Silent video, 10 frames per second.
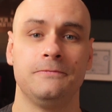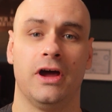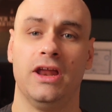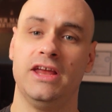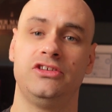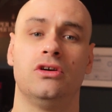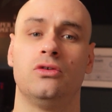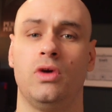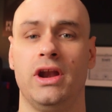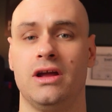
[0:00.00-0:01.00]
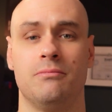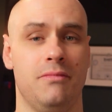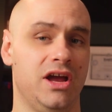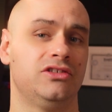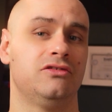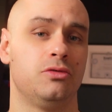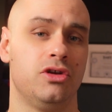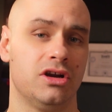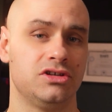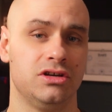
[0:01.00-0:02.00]
Unless you're running a massive
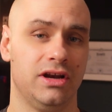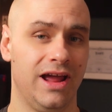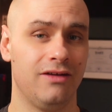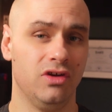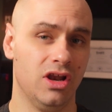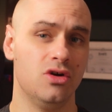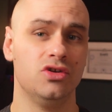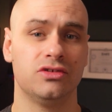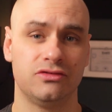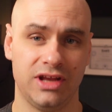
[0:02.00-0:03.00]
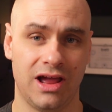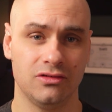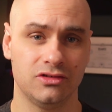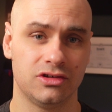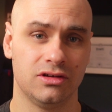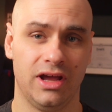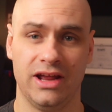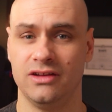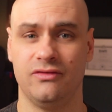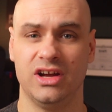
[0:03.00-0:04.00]
production and have loads of sounds
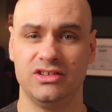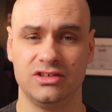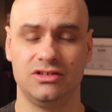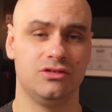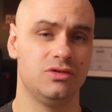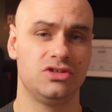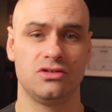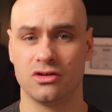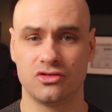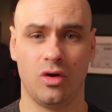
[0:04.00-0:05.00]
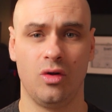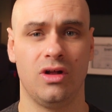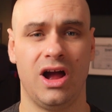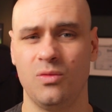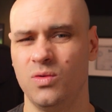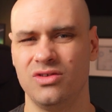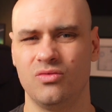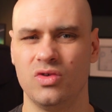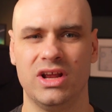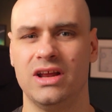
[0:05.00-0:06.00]
and devices you wish to control, I
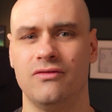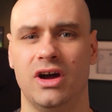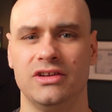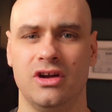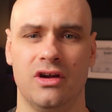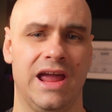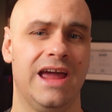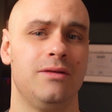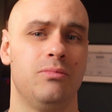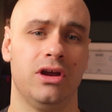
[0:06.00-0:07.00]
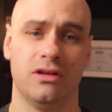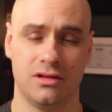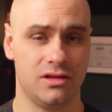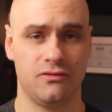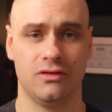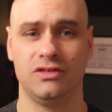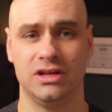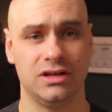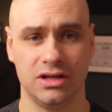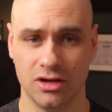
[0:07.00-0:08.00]
wouldn't really advise going any bigger than the
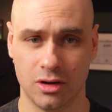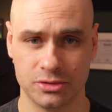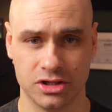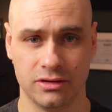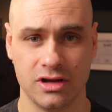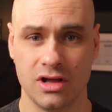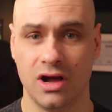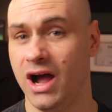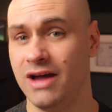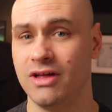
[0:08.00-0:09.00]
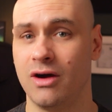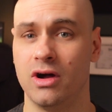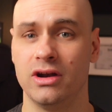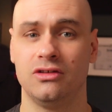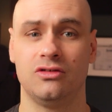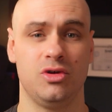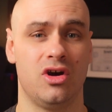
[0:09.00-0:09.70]
15 key option. I have that one, and to be